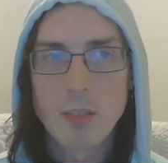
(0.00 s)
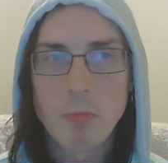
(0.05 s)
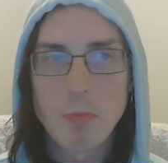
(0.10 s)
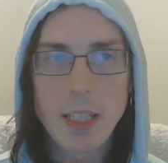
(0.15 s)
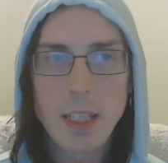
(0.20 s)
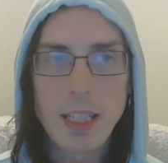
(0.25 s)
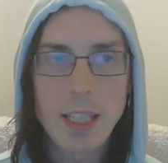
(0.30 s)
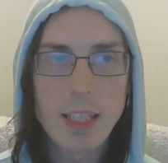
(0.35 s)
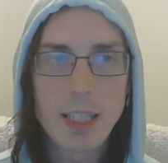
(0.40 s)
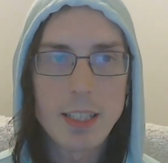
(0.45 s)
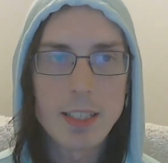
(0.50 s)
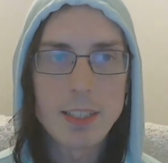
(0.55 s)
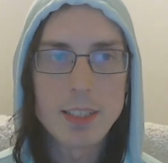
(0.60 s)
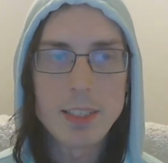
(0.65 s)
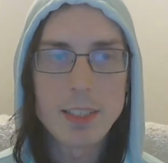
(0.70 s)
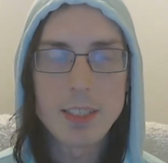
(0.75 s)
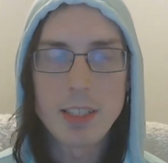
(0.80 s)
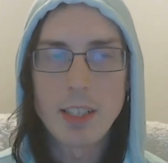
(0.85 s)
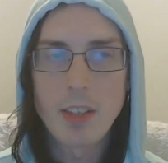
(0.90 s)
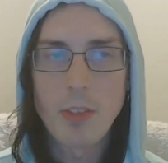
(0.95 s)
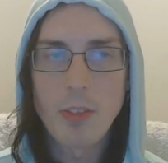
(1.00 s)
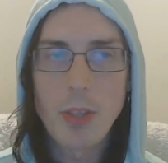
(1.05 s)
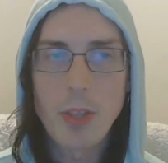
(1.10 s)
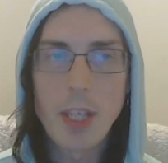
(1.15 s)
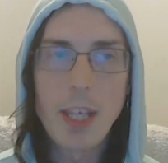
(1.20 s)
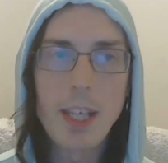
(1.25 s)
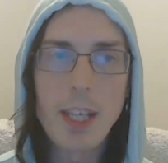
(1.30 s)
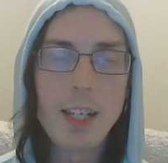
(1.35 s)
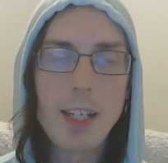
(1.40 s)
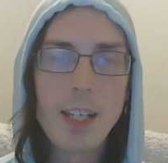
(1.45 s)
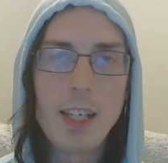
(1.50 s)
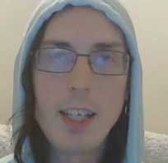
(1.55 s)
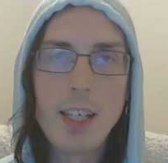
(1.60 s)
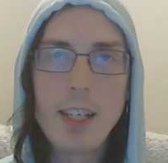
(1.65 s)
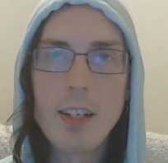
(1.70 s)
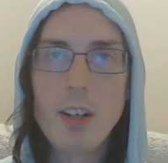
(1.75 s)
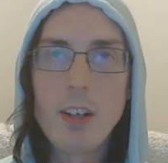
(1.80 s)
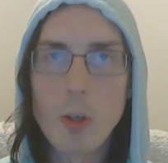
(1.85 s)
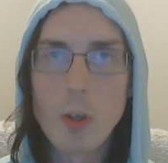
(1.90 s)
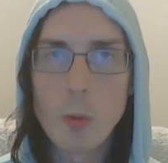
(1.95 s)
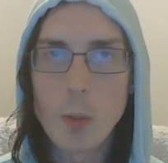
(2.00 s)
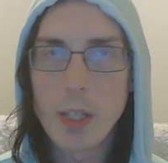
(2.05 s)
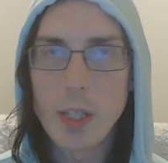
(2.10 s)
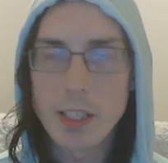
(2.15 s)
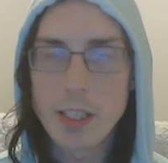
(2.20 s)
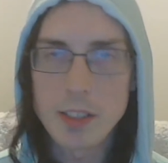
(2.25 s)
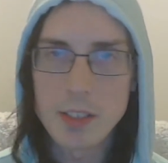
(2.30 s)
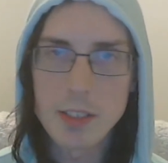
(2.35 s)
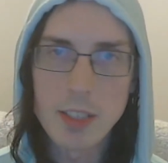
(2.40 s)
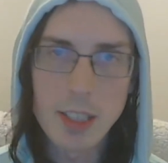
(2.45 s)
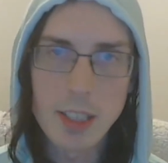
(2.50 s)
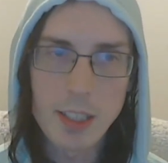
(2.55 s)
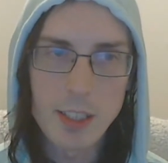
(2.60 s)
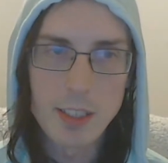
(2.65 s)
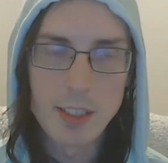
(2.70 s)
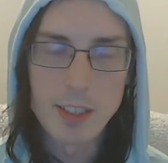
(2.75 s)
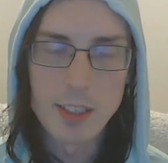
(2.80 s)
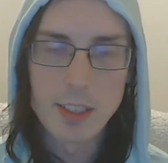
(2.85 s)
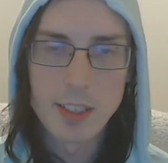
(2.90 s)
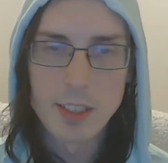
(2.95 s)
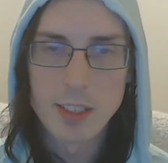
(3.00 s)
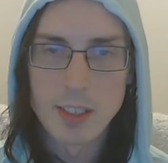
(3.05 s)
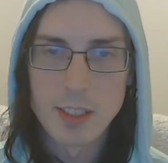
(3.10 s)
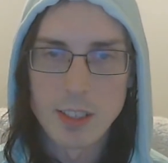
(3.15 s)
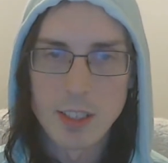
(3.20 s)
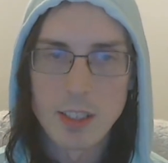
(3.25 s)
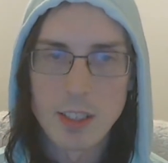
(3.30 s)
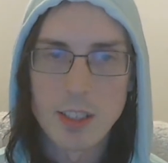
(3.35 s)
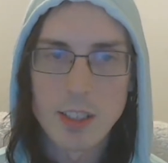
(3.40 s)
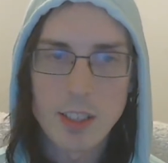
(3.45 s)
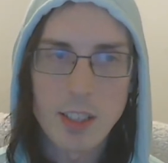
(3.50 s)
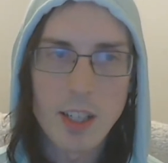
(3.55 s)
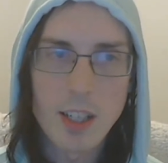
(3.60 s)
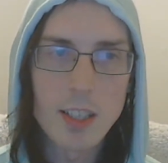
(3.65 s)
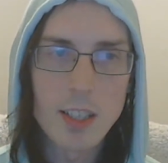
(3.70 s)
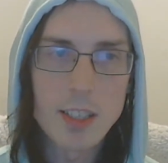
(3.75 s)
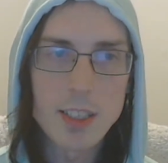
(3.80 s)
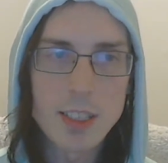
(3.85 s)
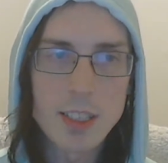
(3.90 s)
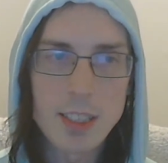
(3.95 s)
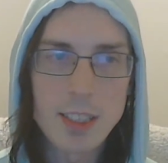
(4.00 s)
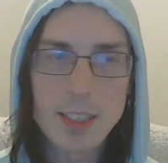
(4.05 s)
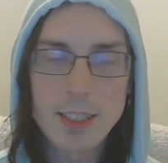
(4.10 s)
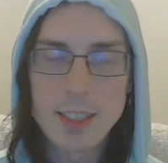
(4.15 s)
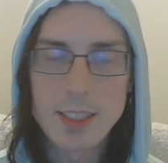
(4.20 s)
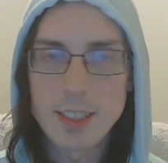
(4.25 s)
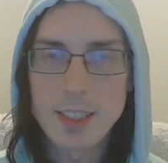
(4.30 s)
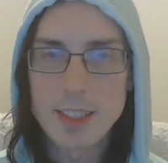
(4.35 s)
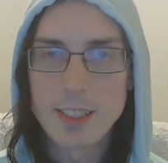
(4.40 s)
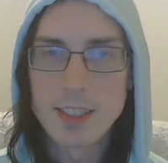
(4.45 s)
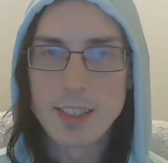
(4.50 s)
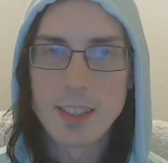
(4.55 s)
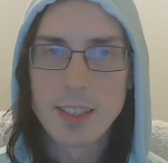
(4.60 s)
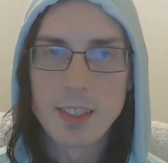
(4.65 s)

because then it always like causes